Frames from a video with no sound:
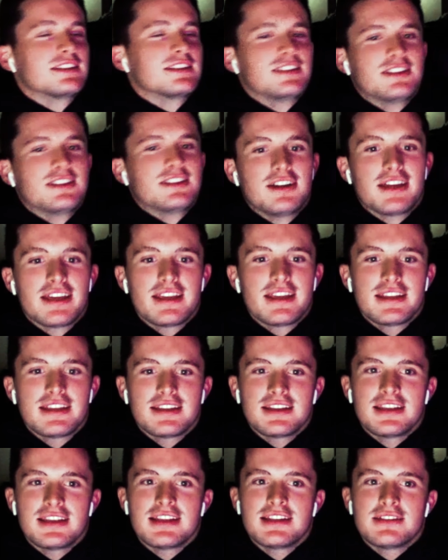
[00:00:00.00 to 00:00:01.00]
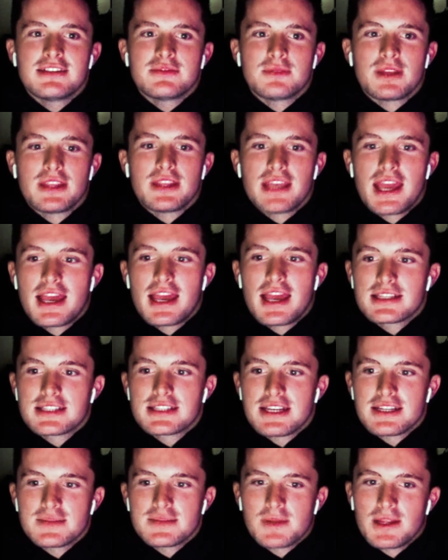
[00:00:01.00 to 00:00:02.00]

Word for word: you know it, it really has changed my